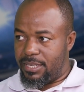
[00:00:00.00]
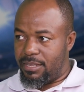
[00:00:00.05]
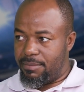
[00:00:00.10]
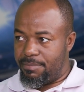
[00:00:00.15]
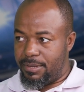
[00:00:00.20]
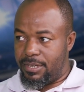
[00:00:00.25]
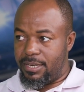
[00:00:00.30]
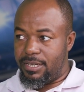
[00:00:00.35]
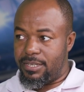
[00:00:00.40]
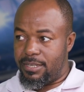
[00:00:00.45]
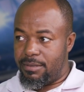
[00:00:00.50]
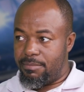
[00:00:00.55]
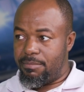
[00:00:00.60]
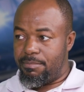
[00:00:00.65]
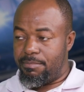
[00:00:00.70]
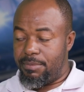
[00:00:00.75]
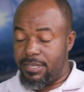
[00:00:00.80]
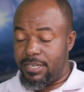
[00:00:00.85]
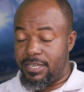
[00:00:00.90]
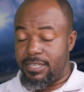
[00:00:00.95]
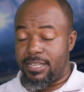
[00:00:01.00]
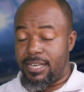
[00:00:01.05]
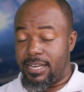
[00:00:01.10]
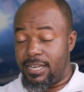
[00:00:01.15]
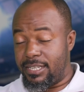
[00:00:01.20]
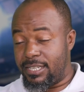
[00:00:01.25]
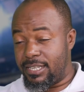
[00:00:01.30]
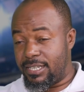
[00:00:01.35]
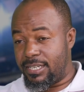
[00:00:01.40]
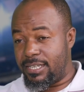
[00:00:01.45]
The PGA is the
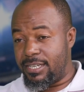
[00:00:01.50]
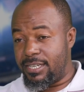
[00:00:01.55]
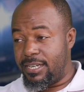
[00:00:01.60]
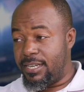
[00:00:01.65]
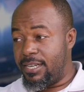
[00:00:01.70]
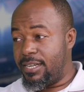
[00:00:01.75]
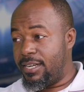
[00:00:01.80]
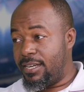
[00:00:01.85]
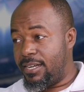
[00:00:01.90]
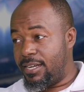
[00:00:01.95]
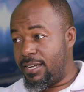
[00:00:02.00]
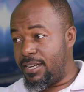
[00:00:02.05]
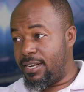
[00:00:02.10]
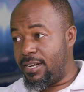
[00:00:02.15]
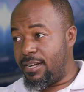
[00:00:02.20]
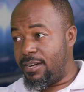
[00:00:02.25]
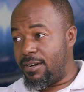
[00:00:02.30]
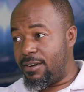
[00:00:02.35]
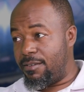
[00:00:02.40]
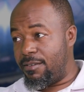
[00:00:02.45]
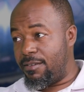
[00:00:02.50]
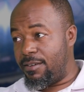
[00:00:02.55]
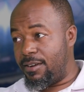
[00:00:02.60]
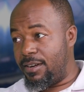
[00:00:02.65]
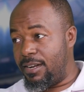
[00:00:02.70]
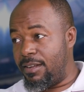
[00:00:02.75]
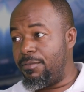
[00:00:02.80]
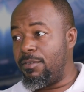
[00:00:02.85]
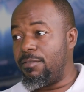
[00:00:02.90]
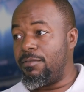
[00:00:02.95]
highest
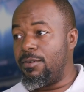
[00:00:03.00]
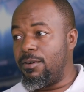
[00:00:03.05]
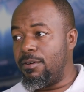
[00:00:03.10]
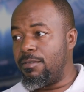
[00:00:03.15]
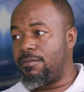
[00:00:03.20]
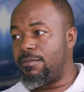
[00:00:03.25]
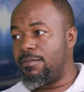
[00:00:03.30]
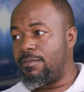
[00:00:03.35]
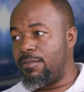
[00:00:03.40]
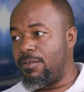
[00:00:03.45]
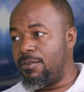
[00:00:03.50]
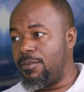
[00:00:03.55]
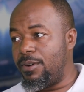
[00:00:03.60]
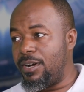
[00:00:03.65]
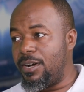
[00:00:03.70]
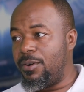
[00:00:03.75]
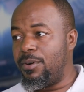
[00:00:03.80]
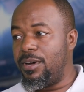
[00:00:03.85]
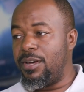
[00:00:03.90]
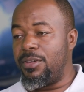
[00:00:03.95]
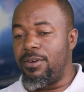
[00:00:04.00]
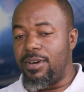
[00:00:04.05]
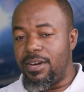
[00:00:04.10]
level of golf, where you